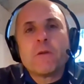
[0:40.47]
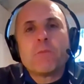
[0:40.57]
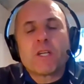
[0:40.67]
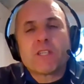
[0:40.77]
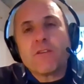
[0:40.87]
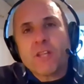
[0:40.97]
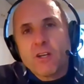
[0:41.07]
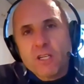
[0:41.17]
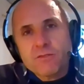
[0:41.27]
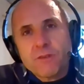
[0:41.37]
Because over the
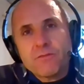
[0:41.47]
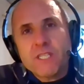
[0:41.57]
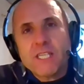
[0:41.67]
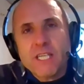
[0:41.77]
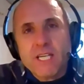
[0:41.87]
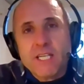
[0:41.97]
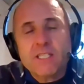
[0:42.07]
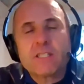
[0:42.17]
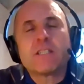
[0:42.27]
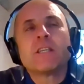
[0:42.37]
last 50
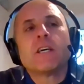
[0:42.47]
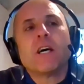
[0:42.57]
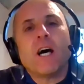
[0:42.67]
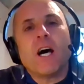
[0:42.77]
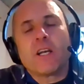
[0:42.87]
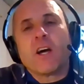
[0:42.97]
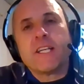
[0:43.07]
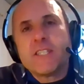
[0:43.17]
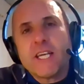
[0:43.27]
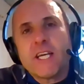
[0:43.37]
years, an
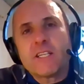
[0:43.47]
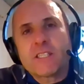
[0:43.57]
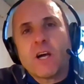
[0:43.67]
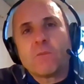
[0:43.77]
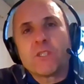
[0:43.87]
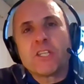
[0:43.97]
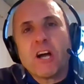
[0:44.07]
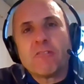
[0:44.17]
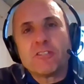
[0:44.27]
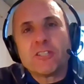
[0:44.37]
idea has come to
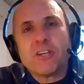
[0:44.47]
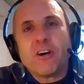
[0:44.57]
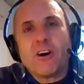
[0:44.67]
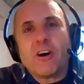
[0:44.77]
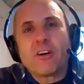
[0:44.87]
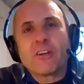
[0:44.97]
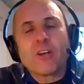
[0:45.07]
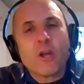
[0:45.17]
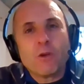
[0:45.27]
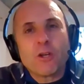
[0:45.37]
govern our
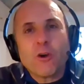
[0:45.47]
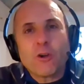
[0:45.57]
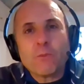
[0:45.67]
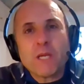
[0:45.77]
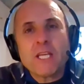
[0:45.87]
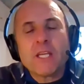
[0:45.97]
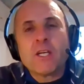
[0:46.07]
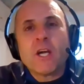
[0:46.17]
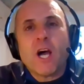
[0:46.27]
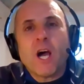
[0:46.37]
global economy,
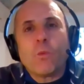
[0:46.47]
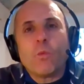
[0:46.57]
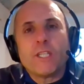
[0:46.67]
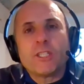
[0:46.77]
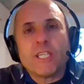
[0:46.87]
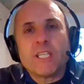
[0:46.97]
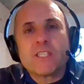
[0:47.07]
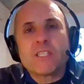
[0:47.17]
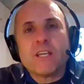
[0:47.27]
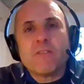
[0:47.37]
which
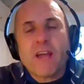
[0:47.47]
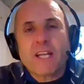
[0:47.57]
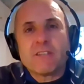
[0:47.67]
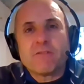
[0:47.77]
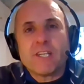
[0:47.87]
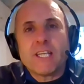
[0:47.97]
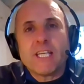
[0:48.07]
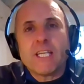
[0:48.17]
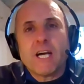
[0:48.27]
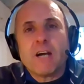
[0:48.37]
is
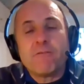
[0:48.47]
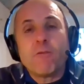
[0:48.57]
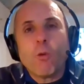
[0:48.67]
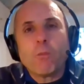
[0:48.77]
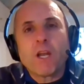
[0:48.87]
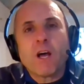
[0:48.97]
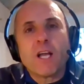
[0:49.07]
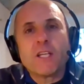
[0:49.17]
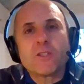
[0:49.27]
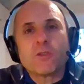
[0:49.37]
effectively
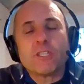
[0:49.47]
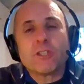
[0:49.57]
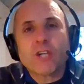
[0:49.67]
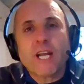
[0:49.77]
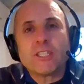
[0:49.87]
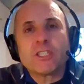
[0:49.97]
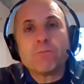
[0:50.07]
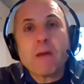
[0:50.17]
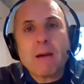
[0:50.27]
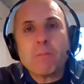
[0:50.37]
formalized or entrenched
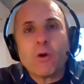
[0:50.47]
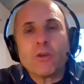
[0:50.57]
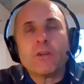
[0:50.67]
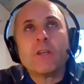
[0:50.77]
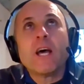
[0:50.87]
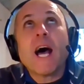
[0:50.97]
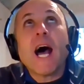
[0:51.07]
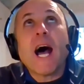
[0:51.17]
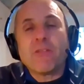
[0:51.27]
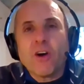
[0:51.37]
mammon
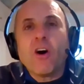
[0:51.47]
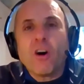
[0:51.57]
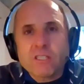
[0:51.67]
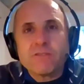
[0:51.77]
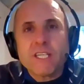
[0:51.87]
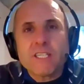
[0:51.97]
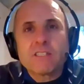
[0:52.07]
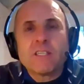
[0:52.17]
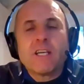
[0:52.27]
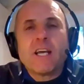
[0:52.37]
at the heart of it.
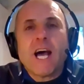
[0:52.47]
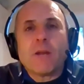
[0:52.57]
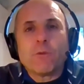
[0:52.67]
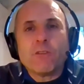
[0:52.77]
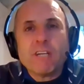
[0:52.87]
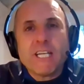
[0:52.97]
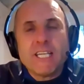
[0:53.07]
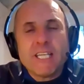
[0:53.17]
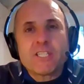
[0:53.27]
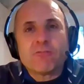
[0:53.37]
And we really
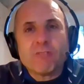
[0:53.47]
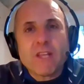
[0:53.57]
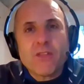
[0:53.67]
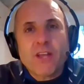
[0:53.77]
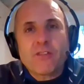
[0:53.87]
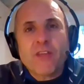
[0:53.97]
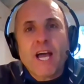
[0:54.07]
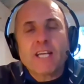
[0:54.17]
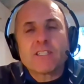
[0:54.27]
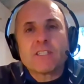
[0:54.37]
need to rethink
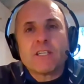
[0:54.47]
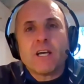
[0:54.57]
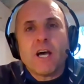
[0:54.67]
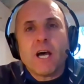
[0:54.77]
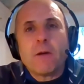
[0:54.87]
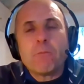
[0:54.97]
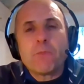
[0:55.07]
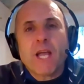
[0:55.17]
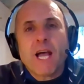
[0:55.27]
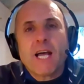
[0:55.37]
that
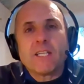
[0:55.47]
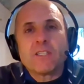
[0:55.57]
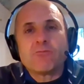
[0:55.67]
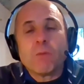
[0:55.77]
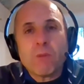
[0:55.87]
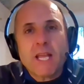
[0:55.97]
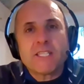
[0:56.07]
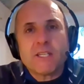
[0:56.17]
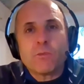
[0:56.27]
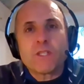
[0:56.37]
and
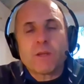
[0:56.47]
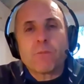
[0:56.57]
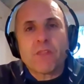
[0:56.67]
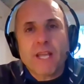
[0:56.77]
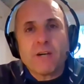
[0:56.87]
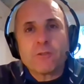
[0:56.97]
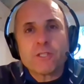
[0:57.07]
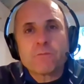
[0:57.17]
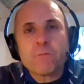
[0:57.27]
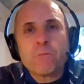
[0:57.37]
replace it with something
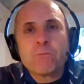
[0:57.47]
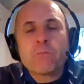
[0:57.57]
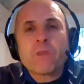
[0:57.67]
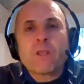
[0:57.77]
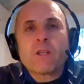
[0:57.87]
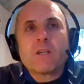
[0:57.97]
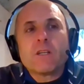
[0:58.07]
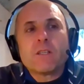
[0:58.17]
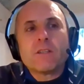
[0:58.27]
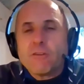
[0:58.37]
else.
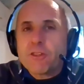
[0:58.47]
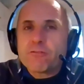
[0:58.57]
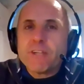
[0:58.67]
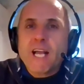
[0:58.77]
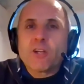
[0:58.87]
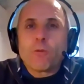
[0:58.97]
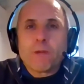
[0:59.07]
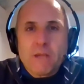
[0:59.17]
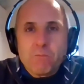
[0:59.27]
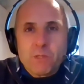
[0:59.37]
There are three
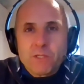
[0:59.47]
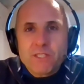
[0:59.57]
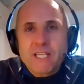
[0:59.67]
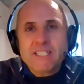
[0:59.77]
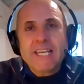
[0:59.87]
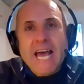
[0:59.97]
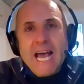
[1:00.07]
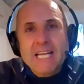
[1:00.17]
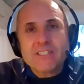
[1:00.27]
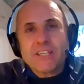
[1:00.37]
economic inputs. There's
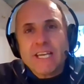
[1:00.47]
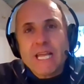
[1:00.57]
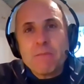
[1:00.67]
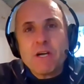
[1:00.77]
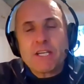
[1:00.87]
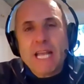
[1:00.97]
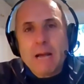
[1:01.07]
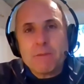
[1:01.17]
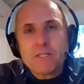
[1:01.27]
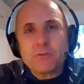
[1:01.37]
land, labor, and
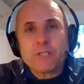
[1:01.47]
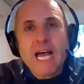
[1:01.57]
capital.